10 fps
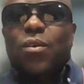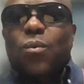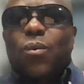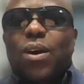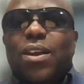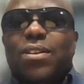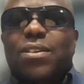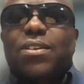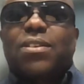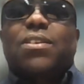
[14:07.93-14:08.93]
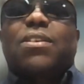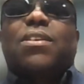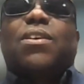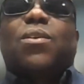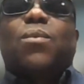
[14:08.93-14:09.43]
why is
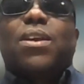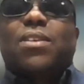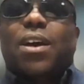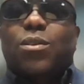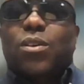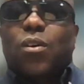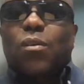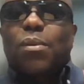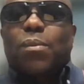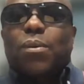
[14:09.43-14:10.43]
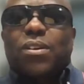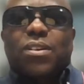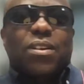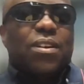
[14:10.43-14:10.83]
Actuate Hope important?